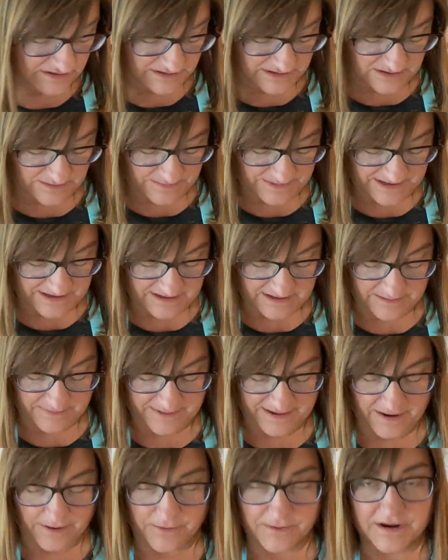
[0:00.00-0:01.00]
little bit
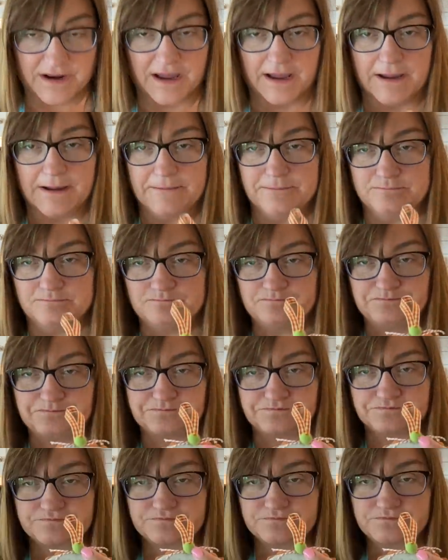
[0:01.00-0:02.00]
about um,
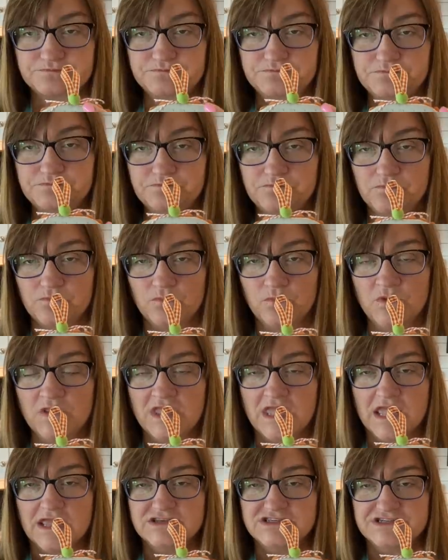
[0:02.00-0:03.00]

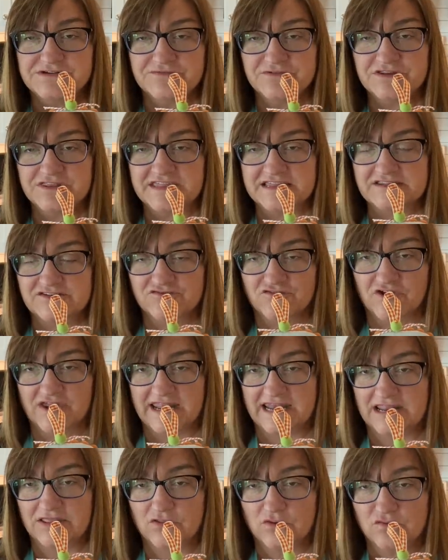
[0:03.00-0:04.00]
different things for
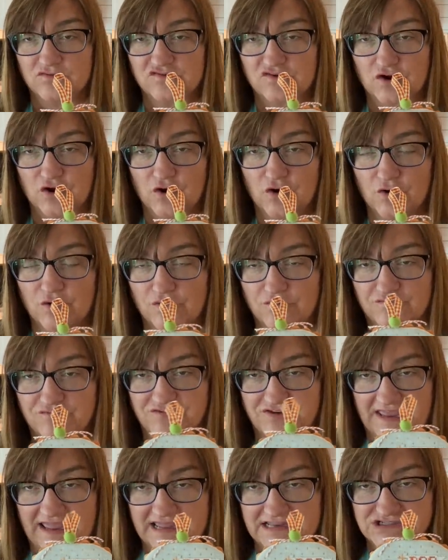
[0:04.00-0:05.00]
getting those
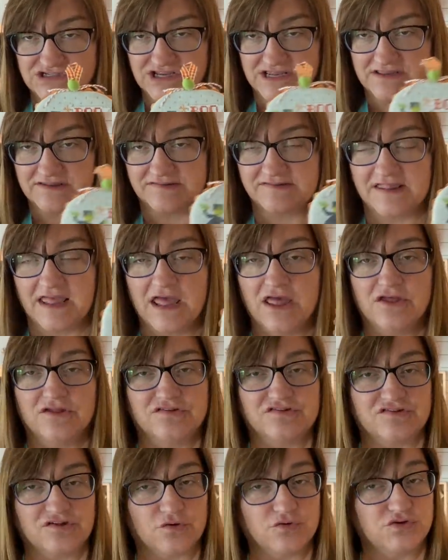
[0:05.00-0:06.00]
curved edges.
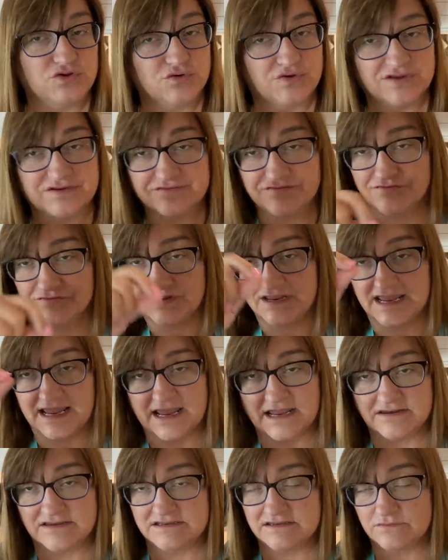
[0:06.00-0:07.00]
So you can
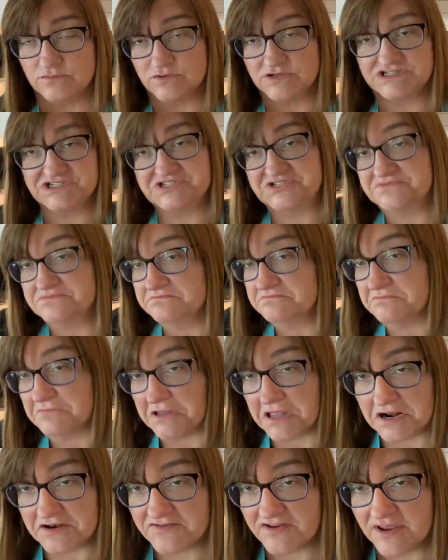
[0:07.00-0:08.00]
freehand it, which a
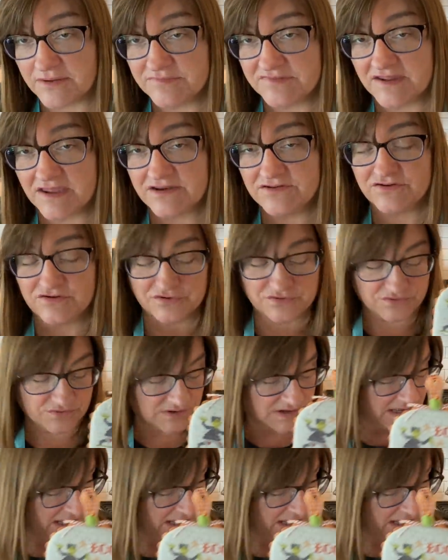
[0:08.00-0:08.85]
lot of times I do,